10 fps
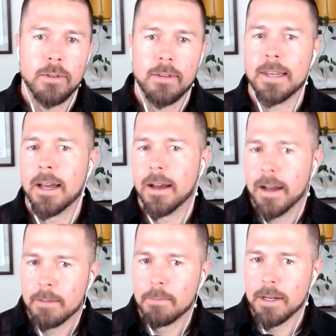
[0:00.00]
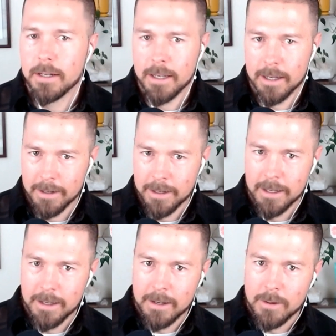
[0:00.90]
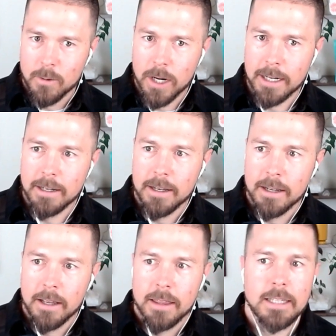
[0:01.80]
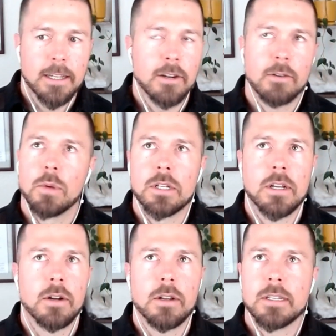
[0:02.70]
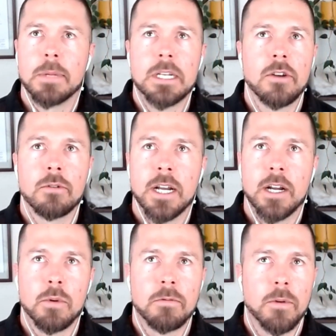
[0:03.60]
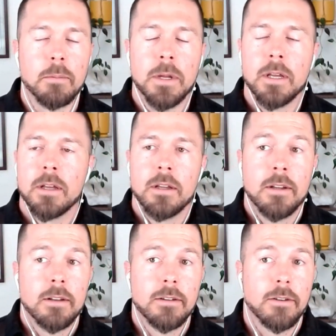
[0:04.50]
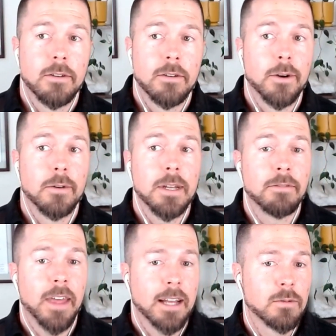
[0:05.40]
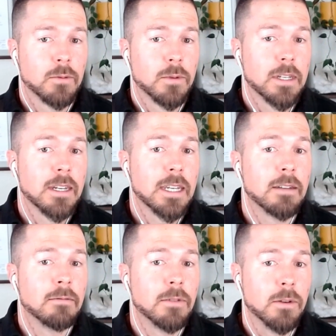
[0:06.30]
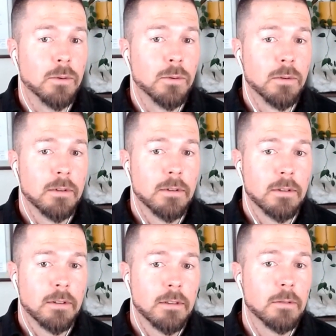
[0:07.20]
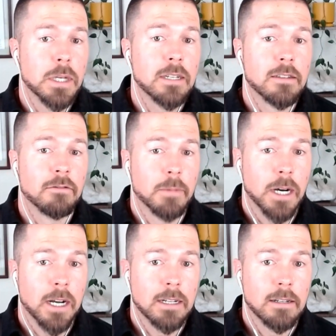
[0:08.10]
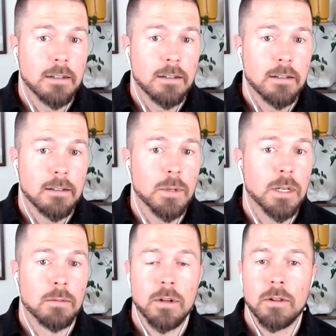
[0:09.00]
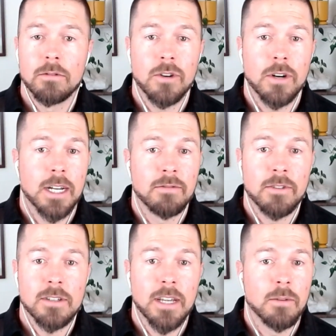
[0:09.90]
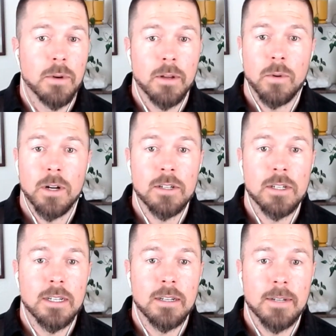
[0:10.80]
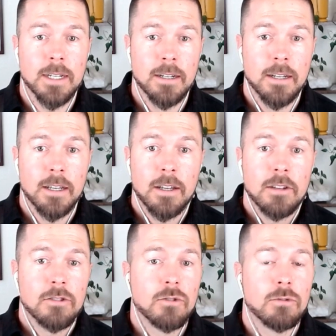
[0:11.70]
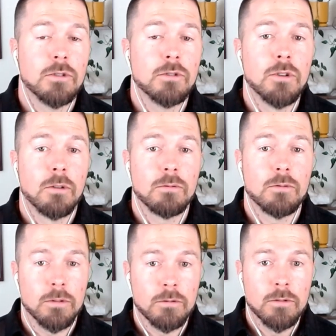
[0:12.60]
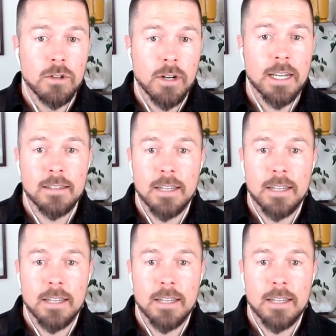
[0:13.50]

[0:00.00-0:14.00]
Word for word: right? That's gonna, it's gonna, it's gonna be so terrible for them. No, no, no. If that's what's gonna give you the peace of mind to be able to close your eyes for a second while they're watching TV, so you don't lose your shit on them later